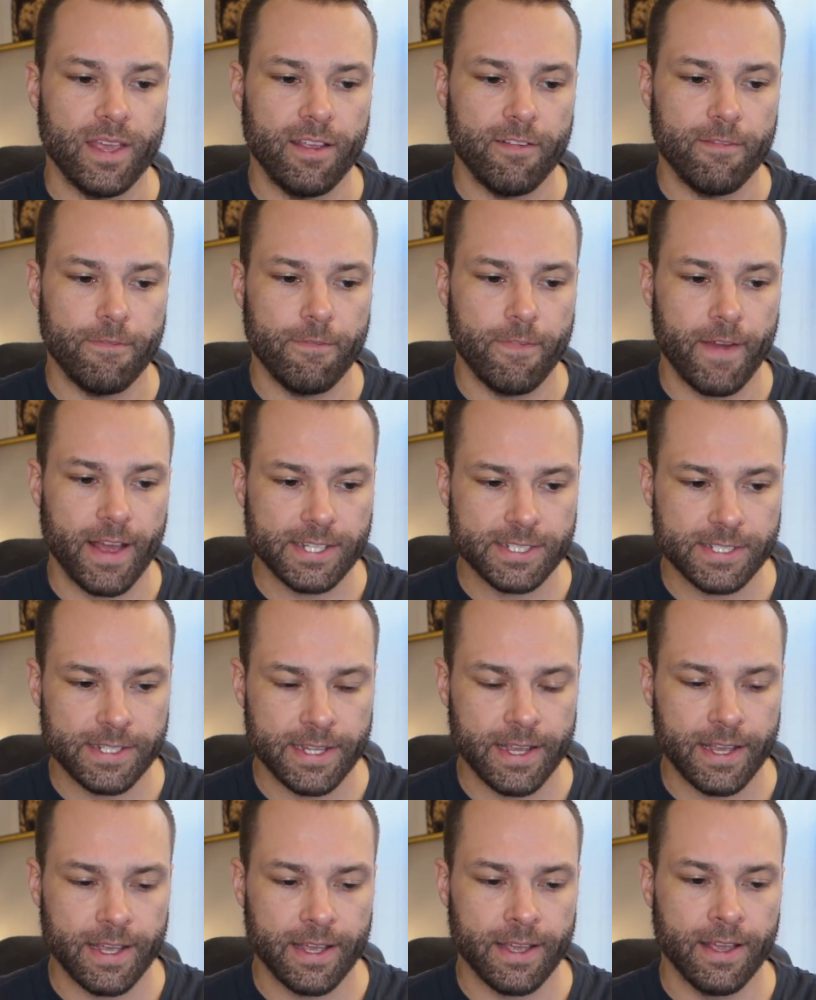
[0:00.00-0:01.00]

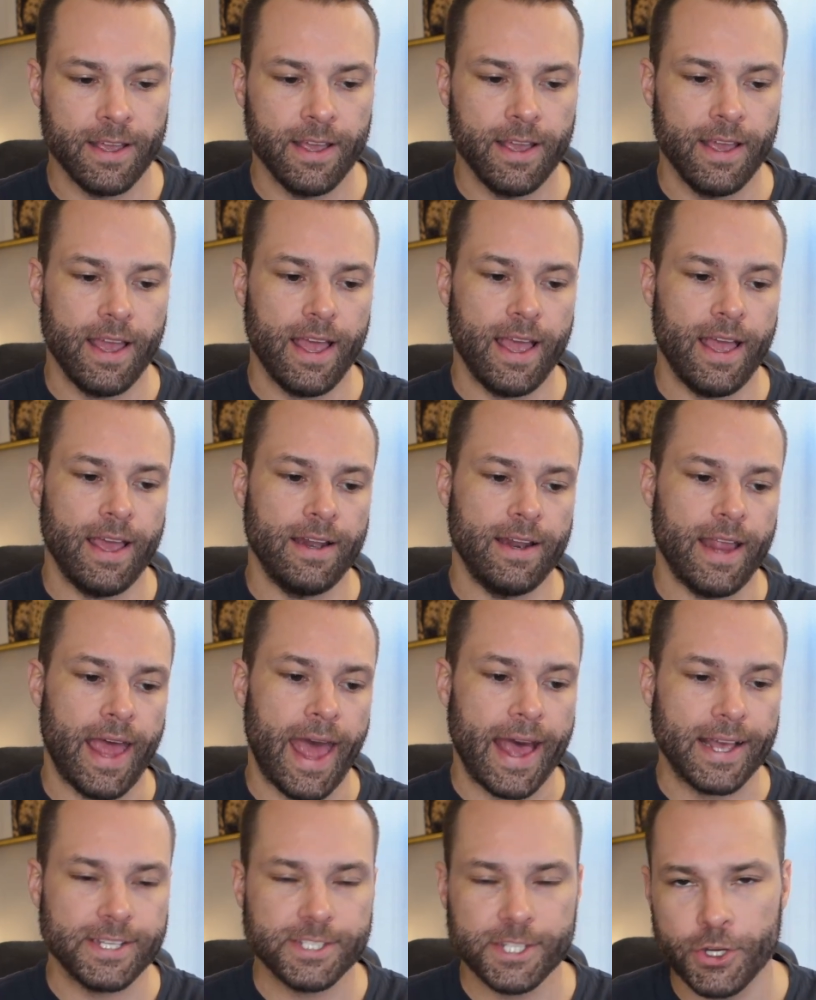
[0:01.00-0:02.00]
investing and
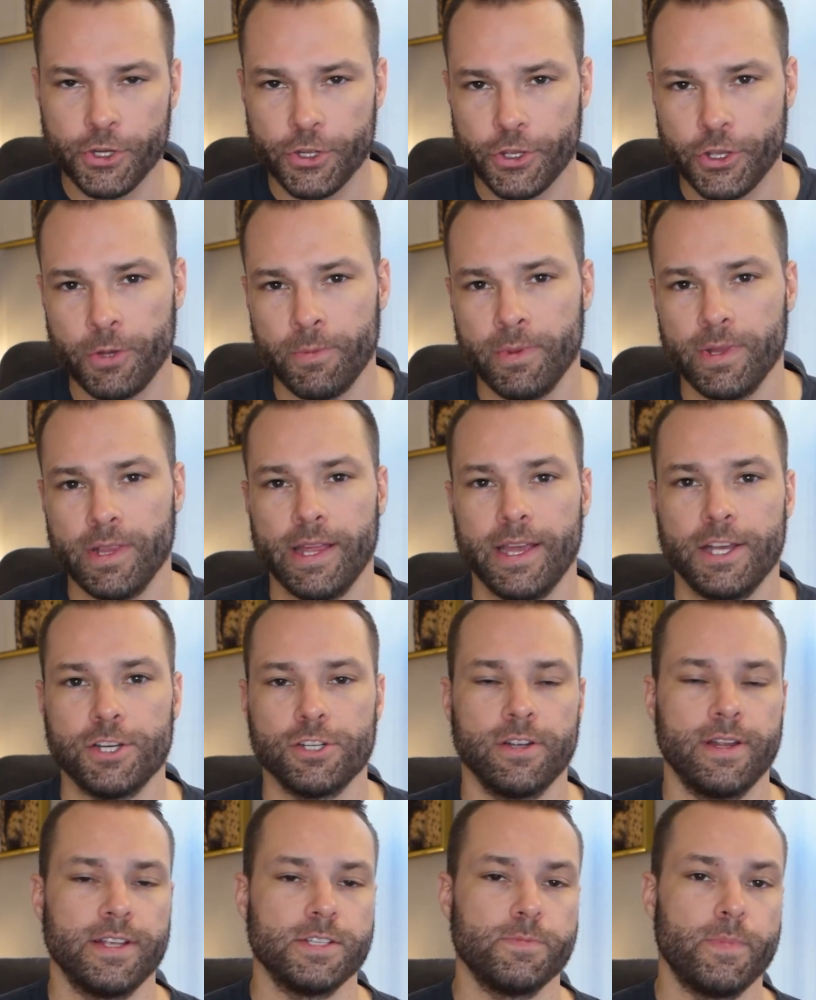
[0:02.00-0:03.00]
asset
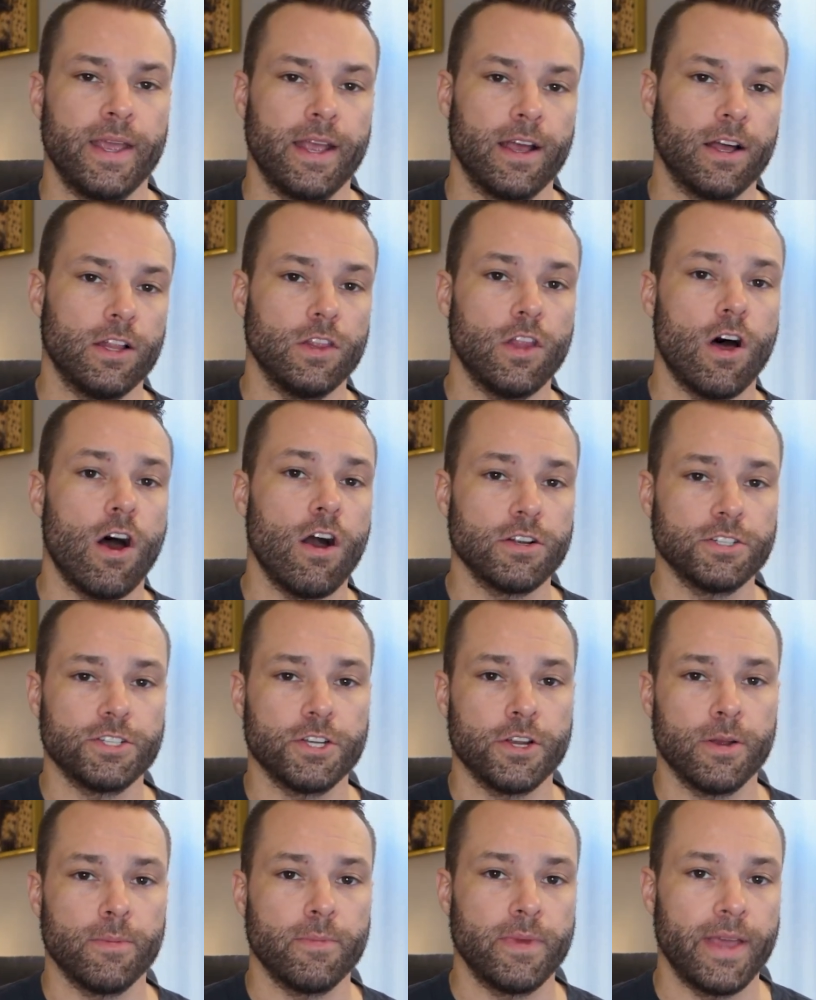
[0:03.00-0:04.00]
accumulation as being a
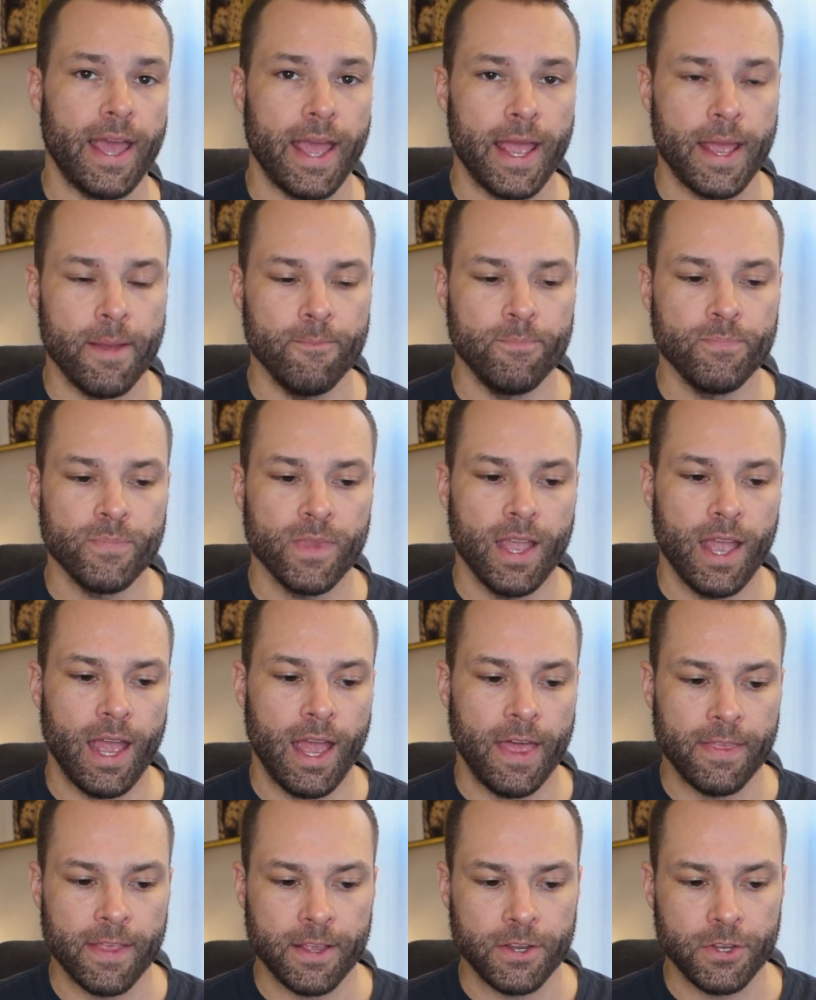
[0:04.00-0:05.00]
long-term game,
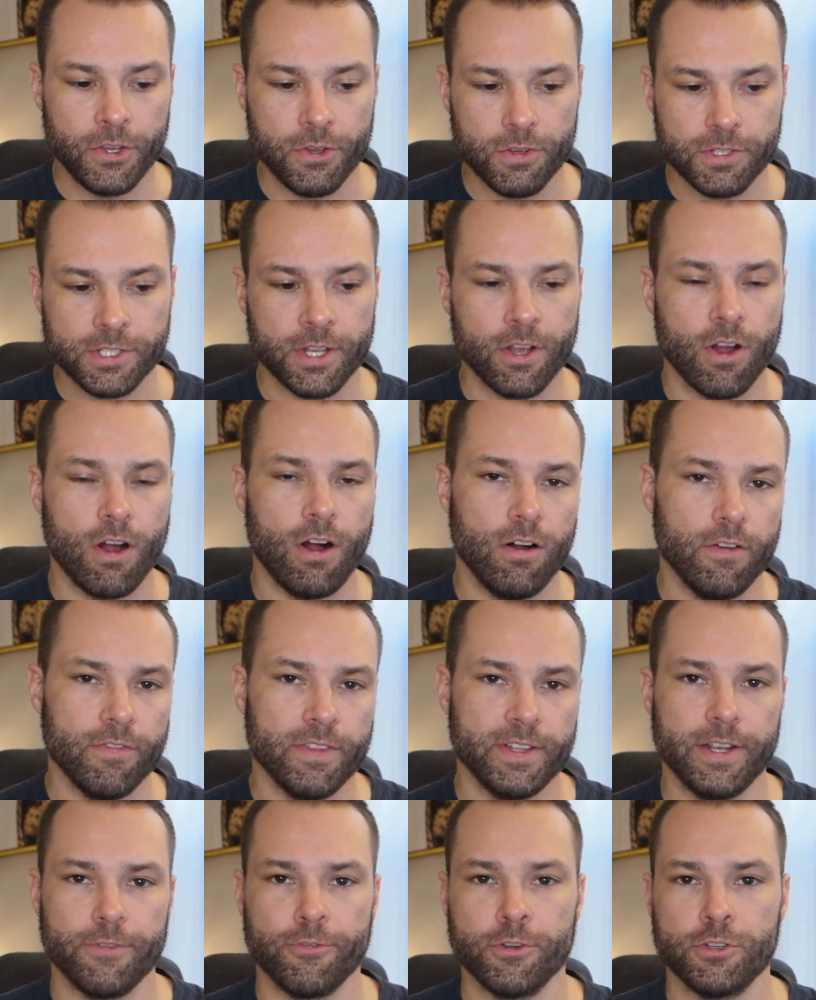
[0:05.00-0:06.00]
and then using all of
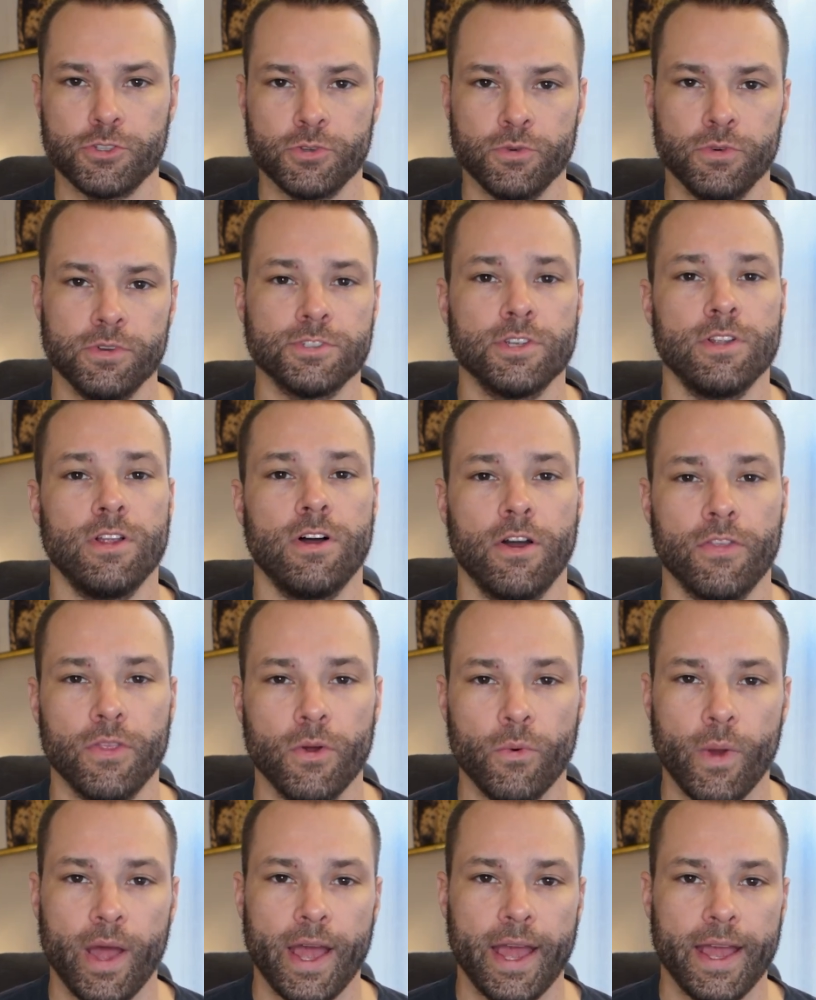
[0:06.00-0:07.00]
the different tools along
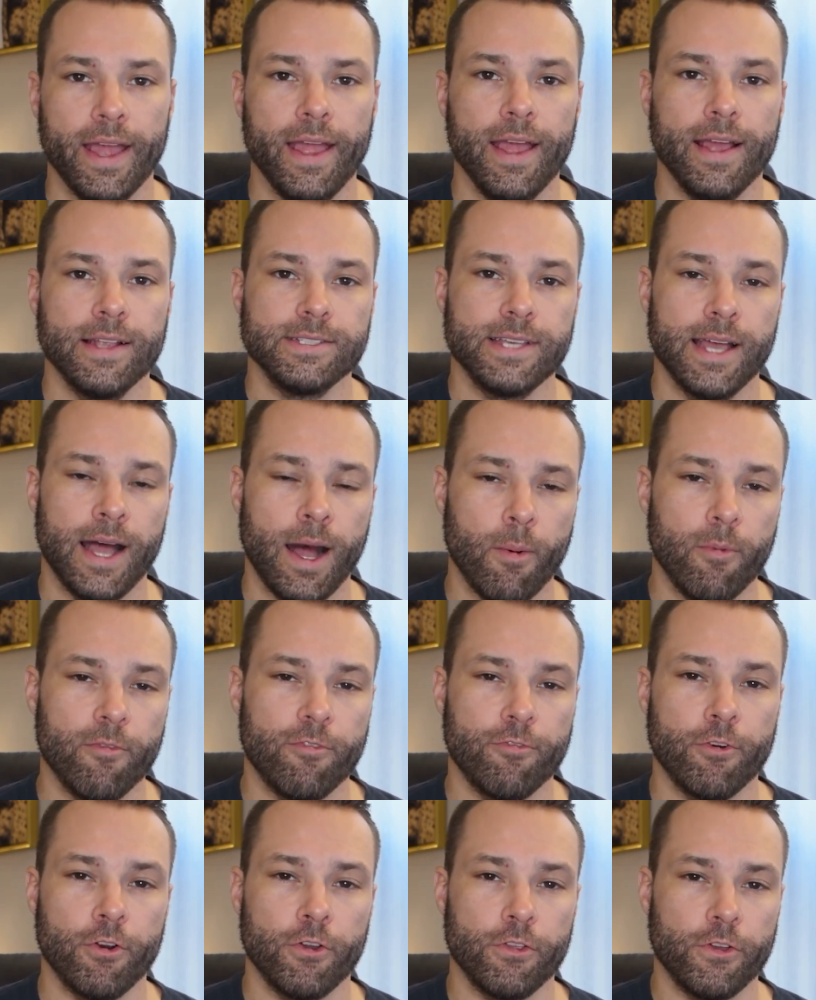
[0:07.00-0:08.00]
the way to help
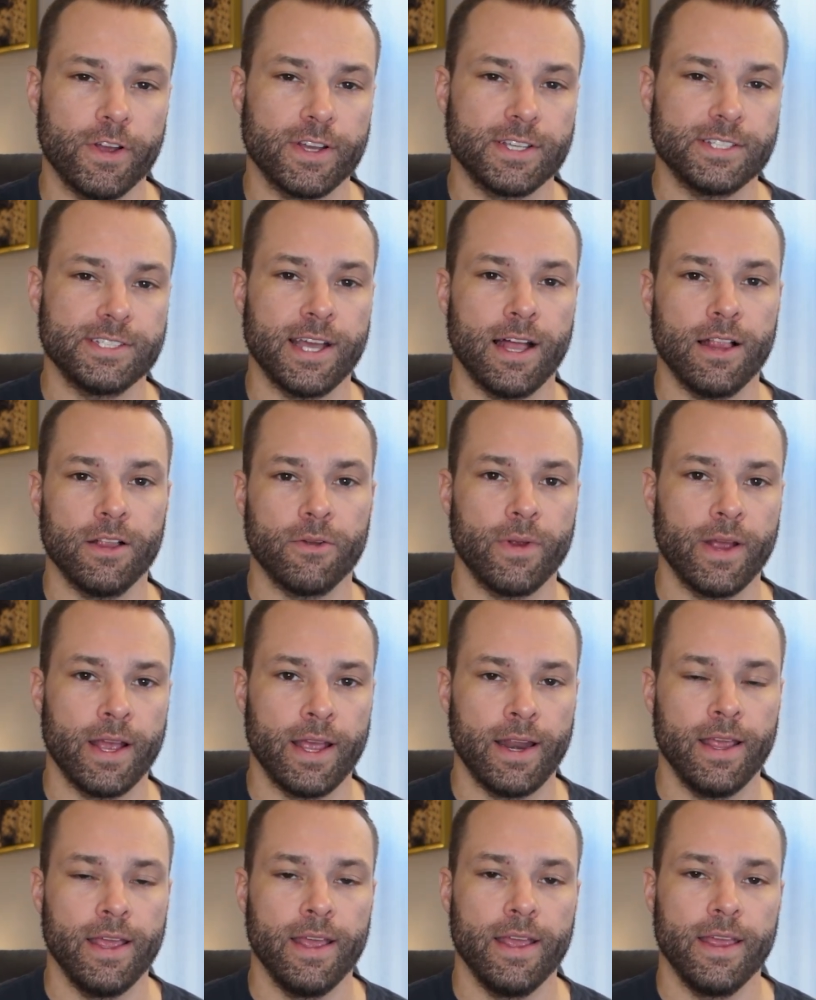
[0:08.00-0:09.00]
further
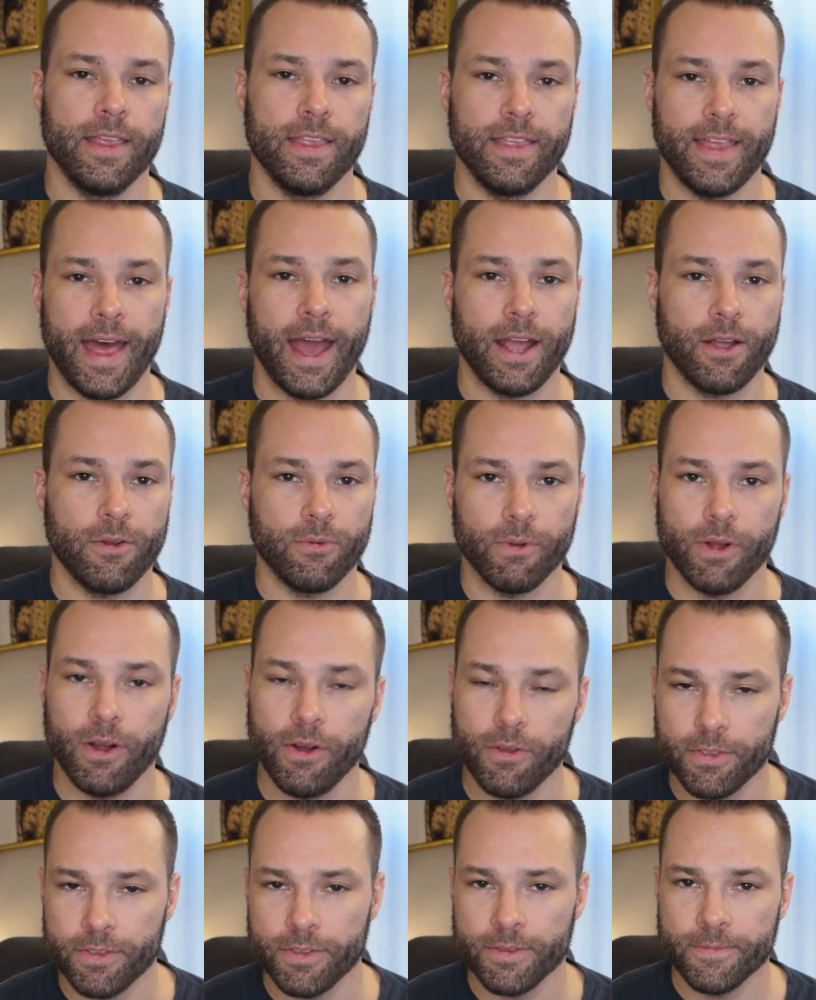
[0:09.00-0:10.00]
accelerate that growth.